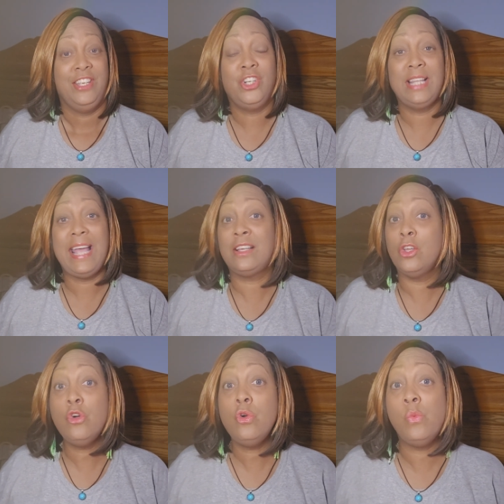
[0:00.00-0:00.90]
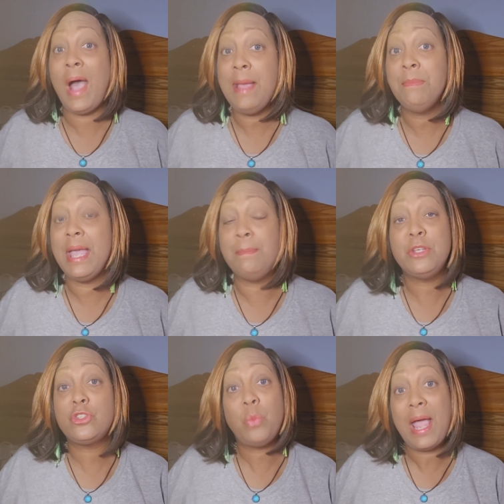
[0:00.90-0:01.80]
You're like, ooh, white man,
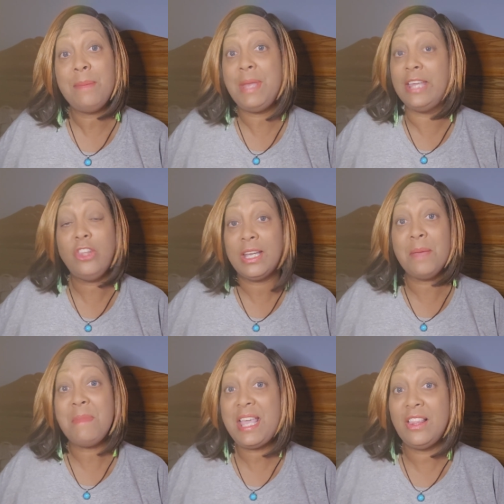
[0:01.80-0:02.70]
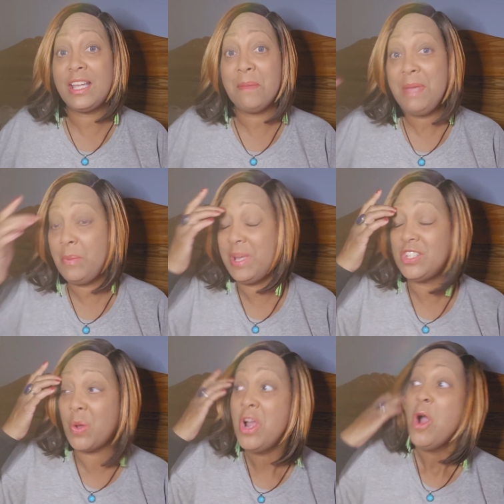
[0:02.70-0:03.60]
Mr. White man, look at me, look at me. We
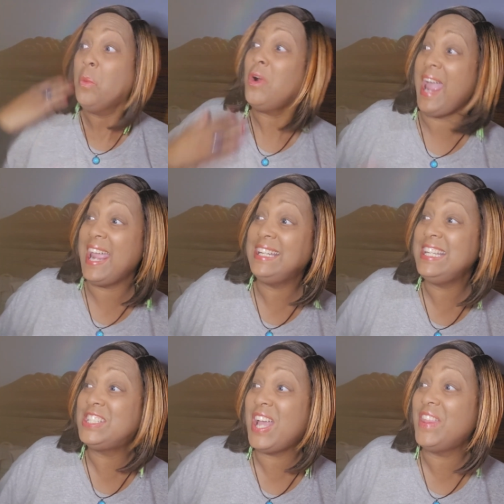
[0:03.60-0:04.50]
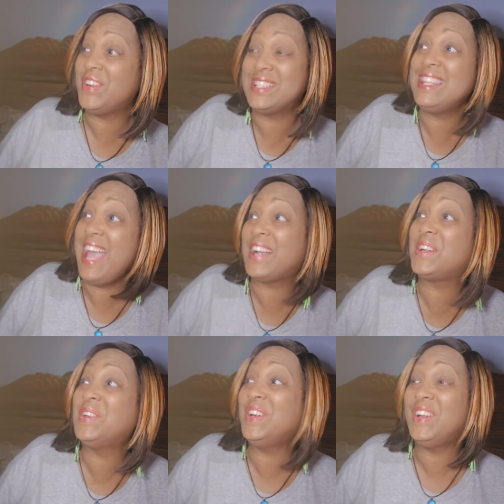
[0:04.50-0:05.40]
talk, we're hating each other. Isn't that
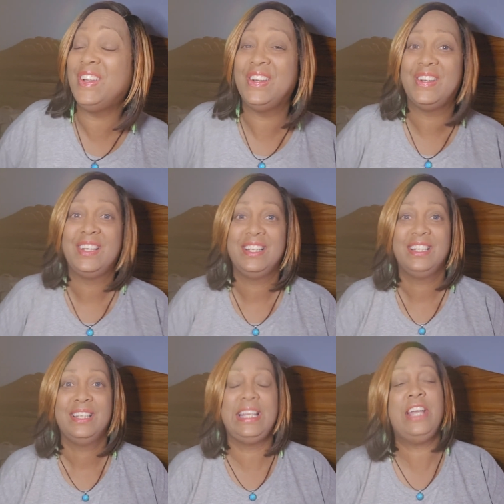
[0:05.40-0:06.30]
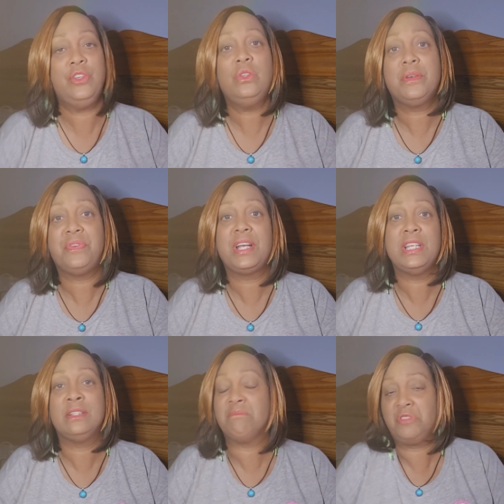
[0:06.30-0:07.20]
cool? Yeah, you look
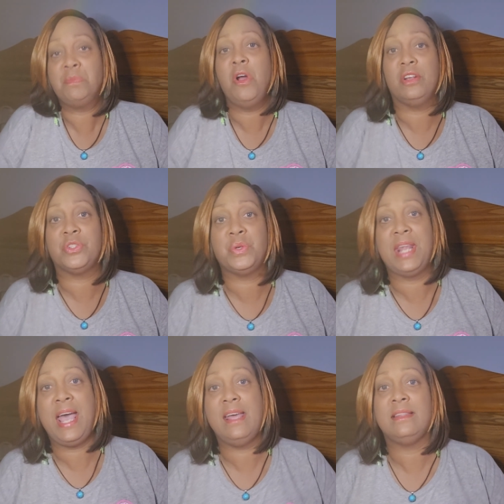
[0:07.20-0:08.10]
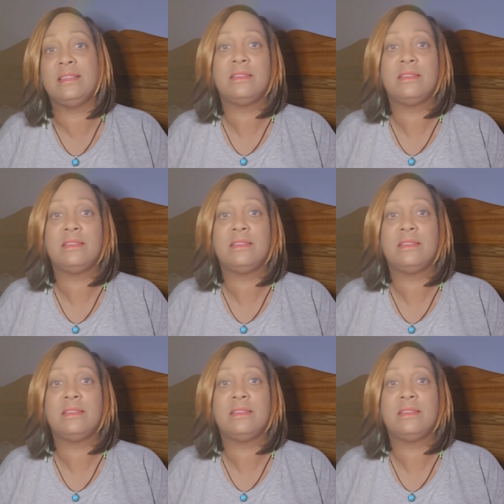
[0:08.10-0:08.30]
fucking smart doing that.